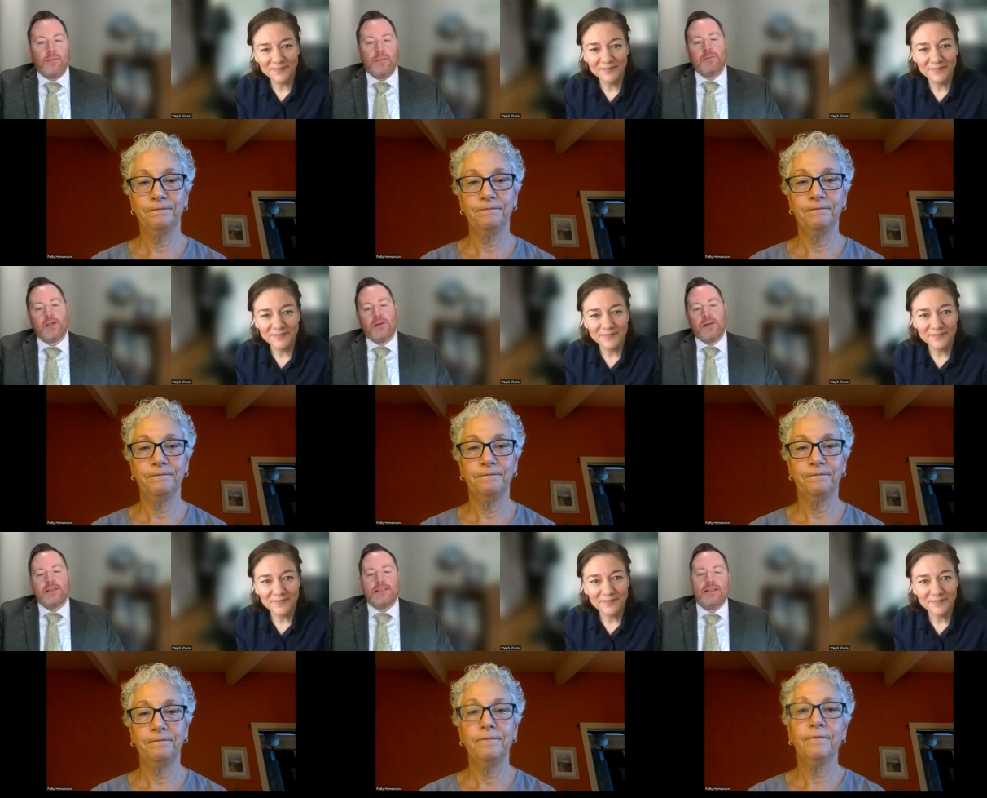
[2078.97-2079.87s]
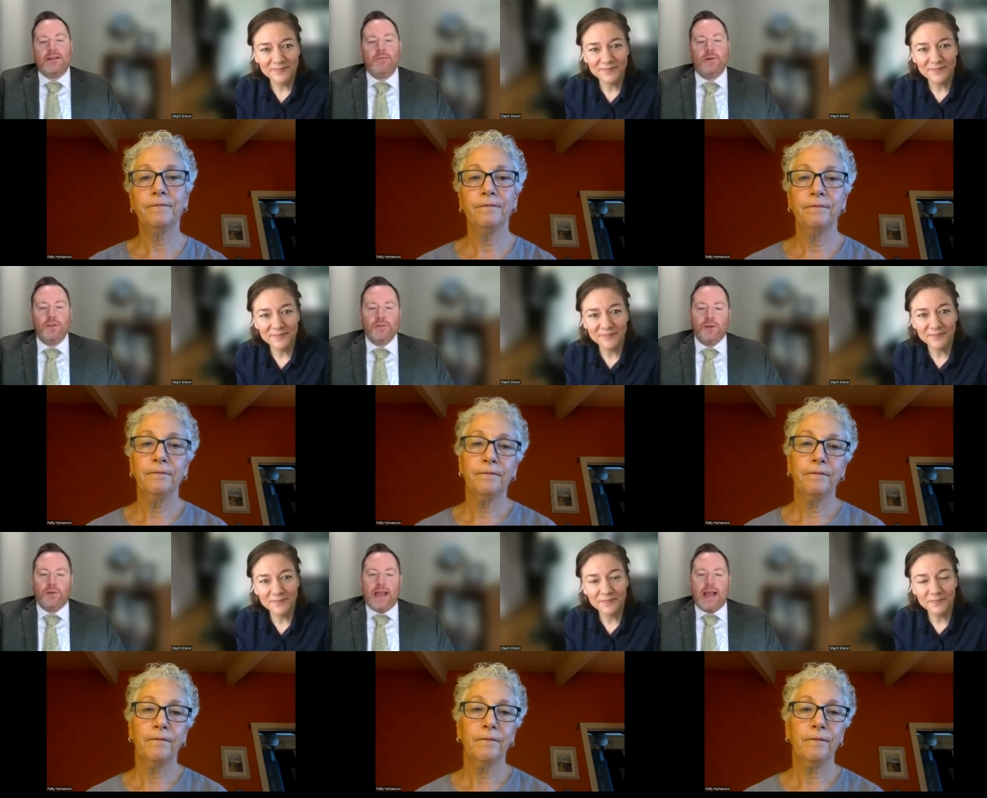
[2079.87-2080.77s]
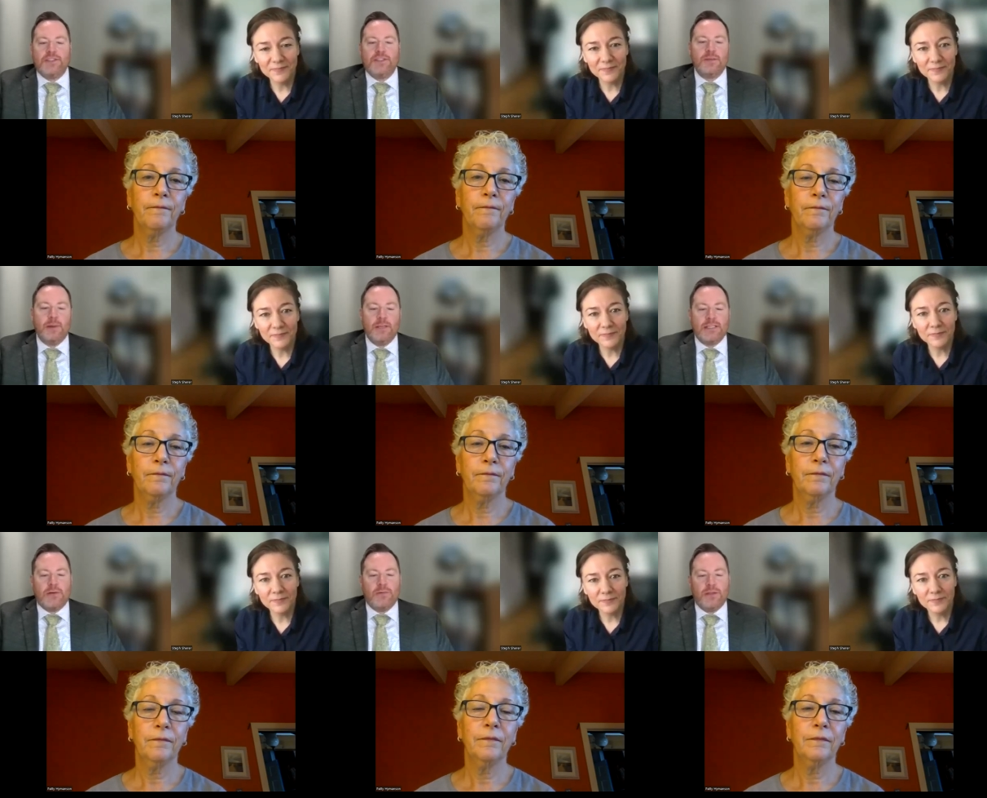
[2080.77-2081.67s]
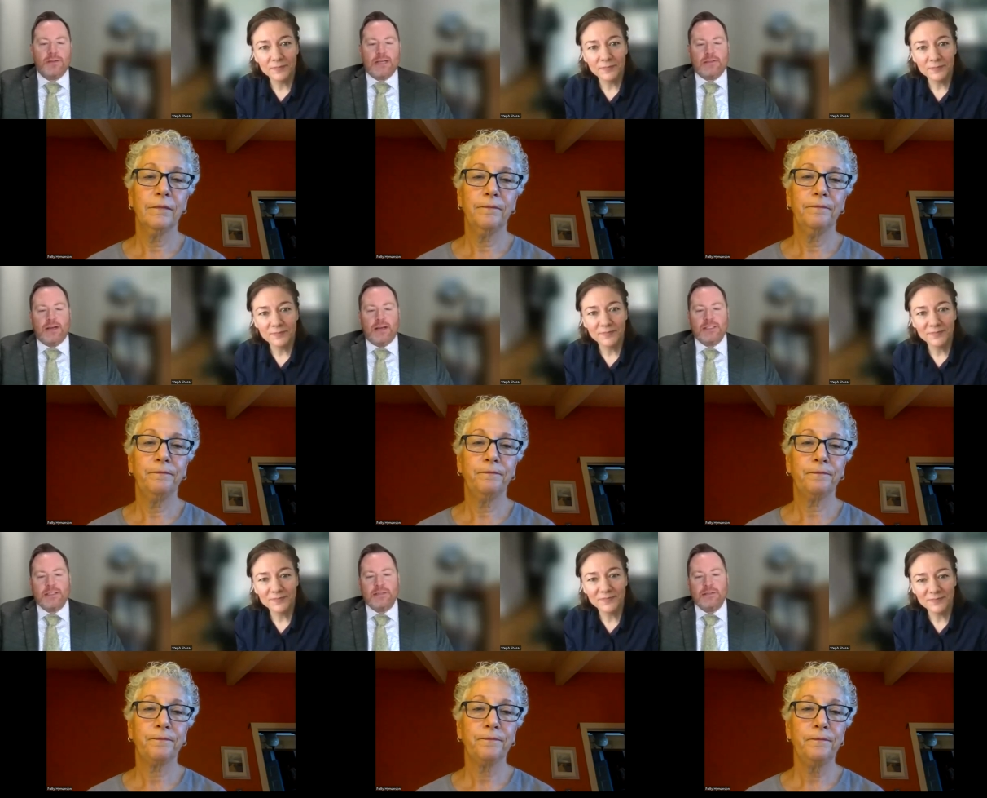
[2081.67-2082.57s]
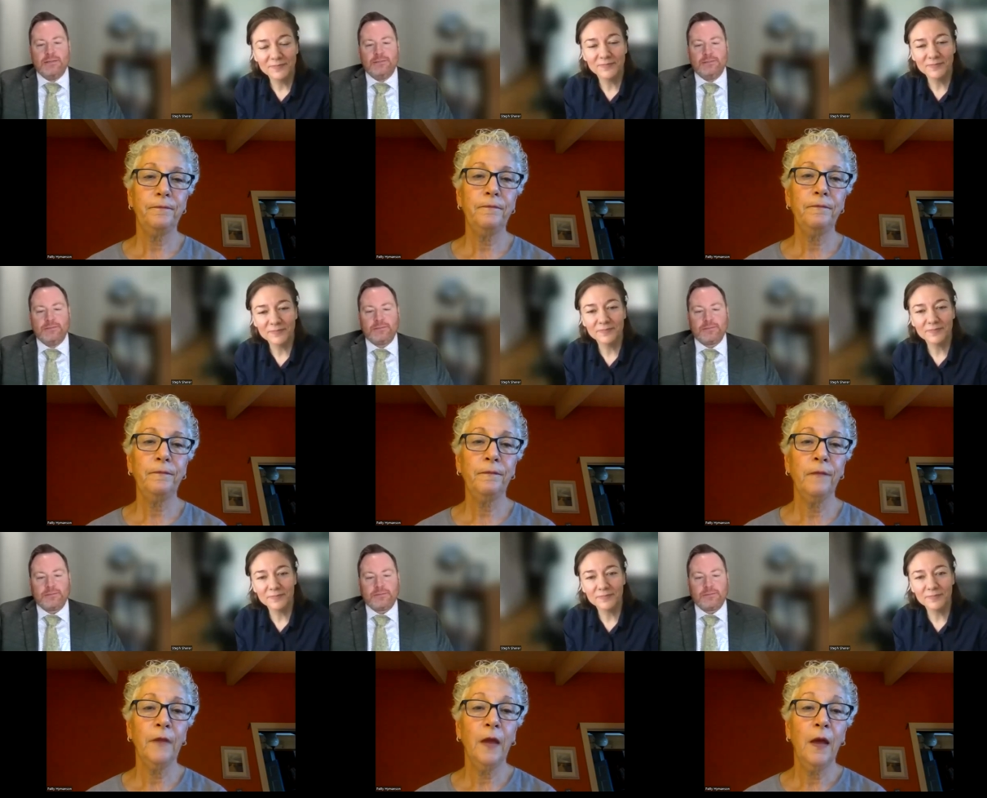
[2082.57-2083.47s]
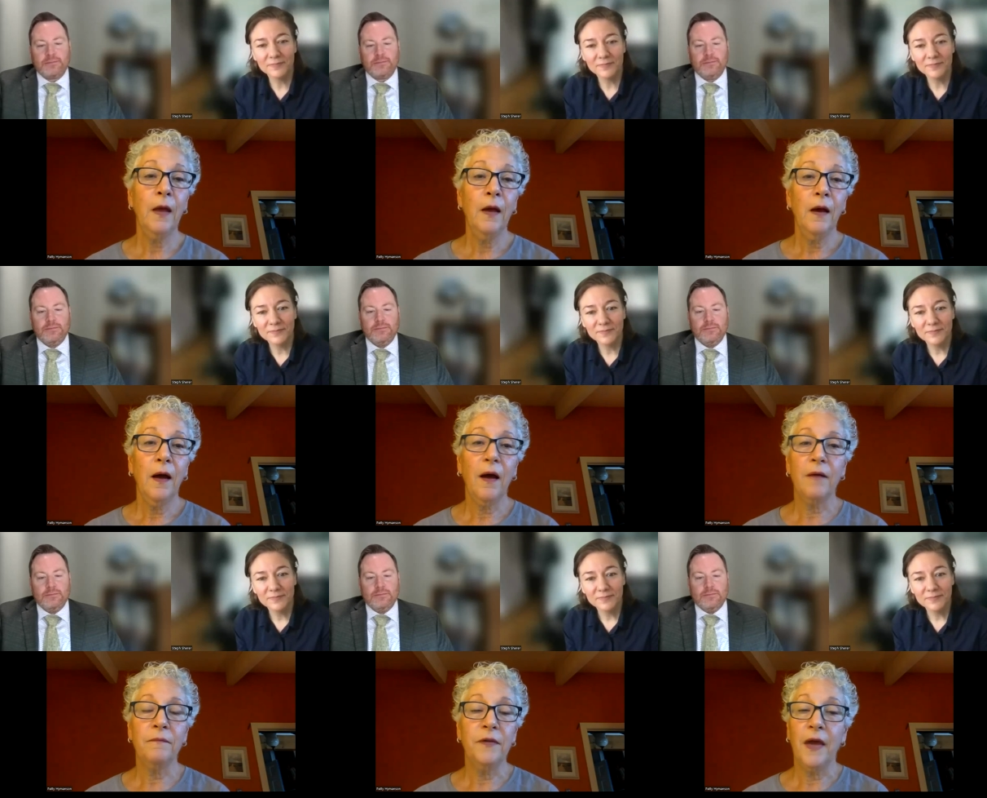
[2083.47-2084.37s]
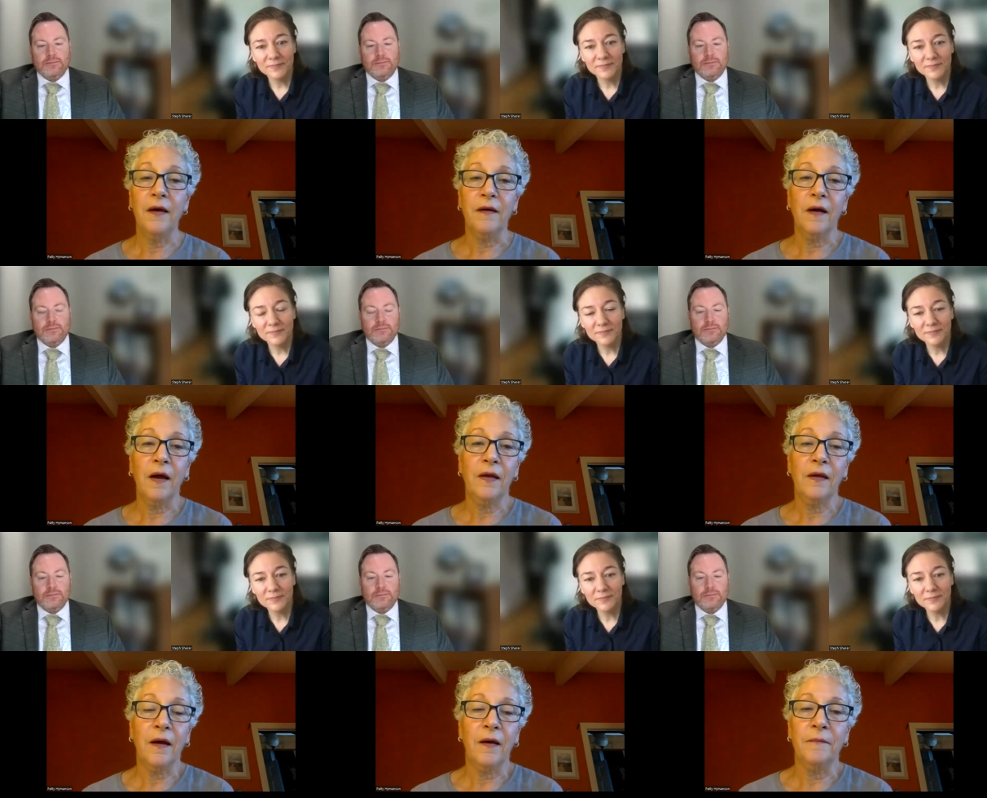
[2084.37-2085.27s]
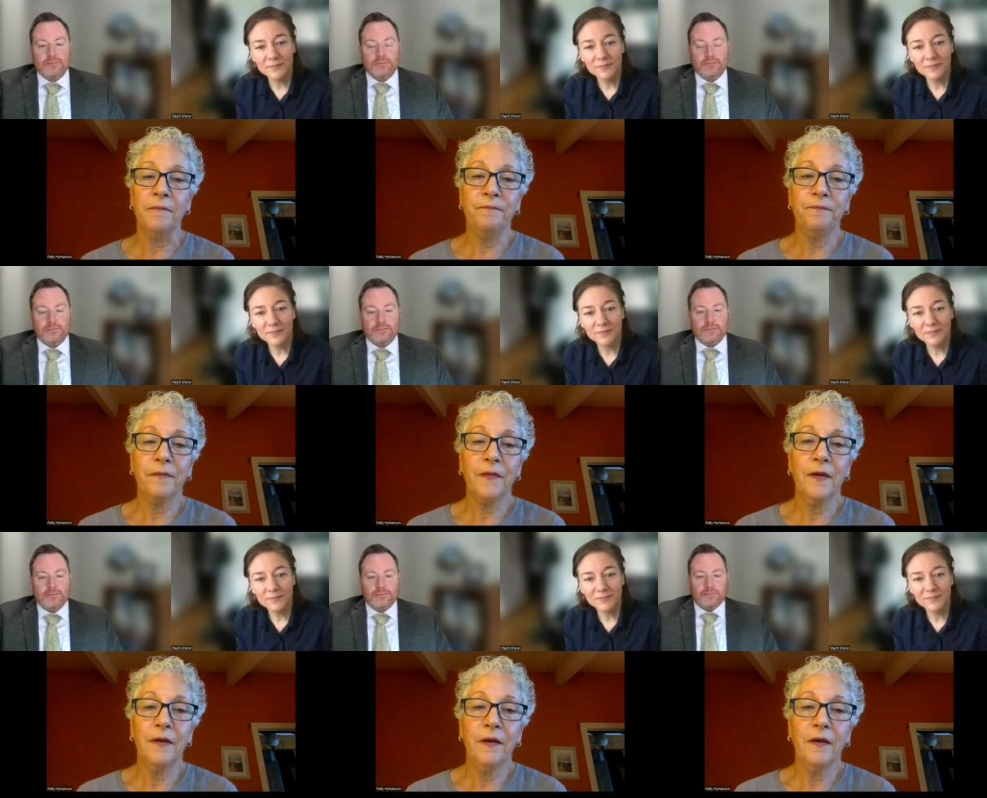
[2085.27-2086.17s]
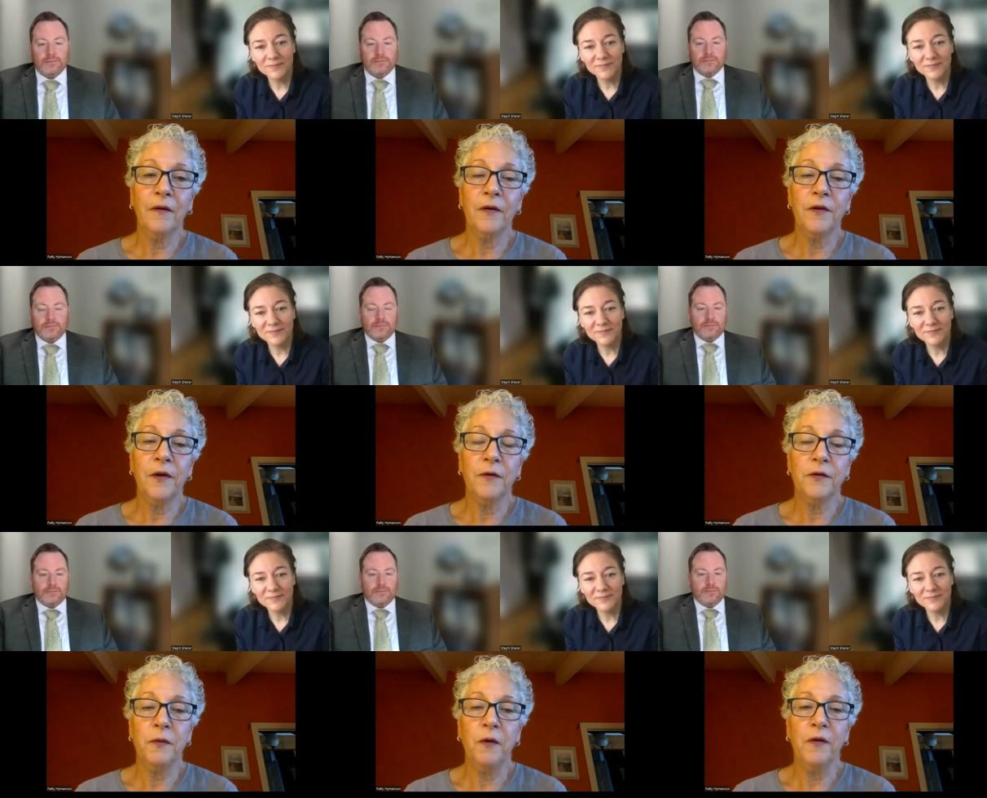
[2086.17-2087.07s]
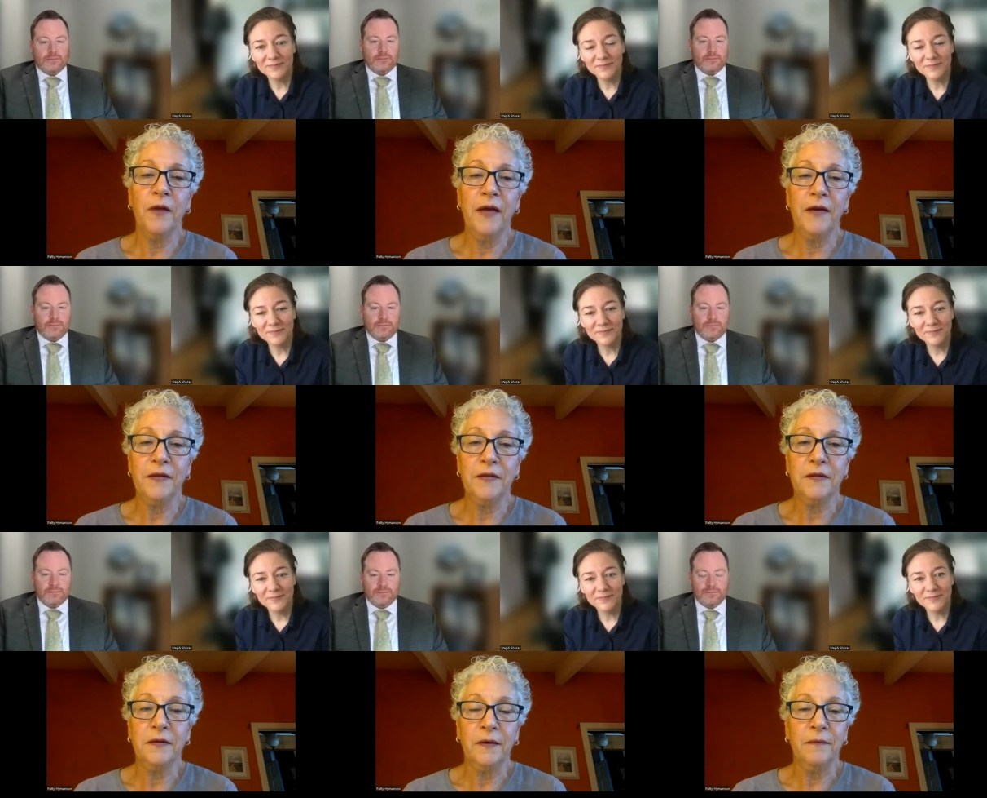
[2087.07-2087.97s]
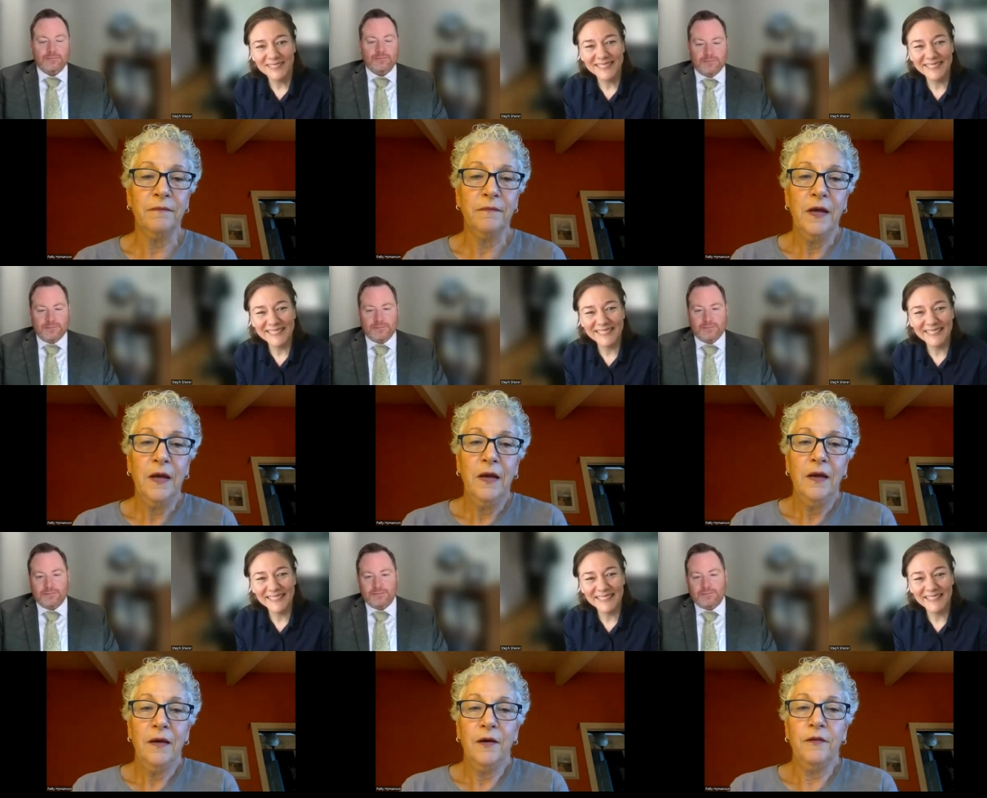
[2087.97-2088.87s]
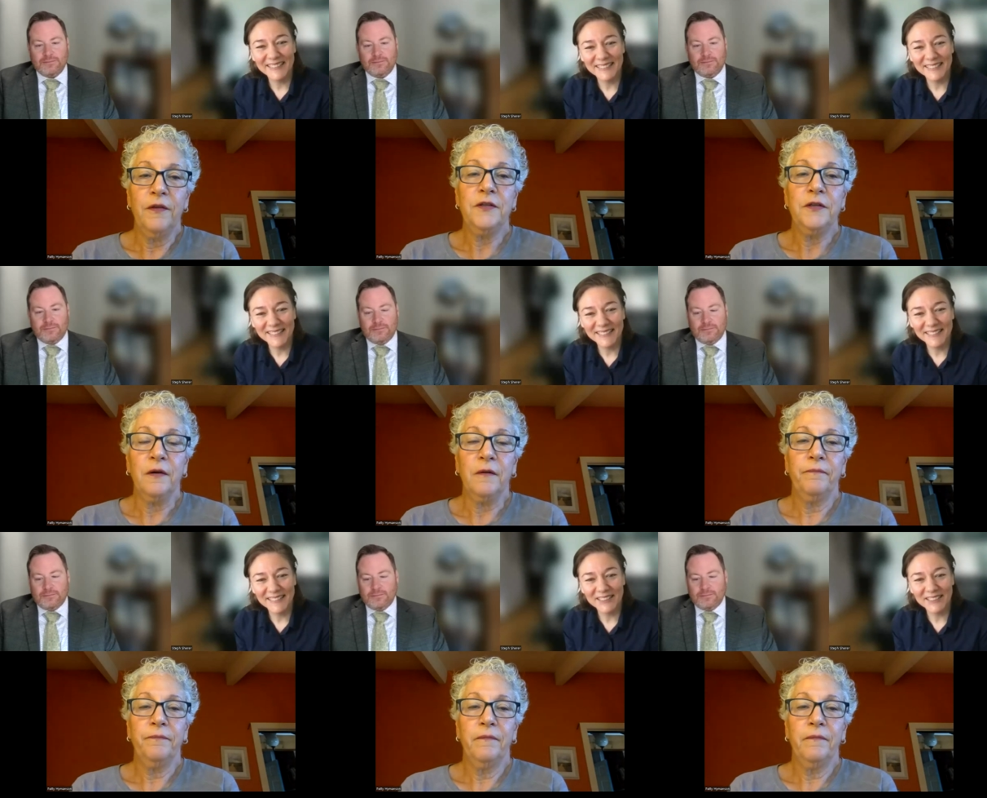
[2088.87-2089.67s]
Speaker 1: um, I'm curious uh, both of your reactions. Maybe start with you, Dr. Hymanson.
Speaker 2: Um, yeah, I, um, you know, you don't smoke lettuce. Um, you know, these are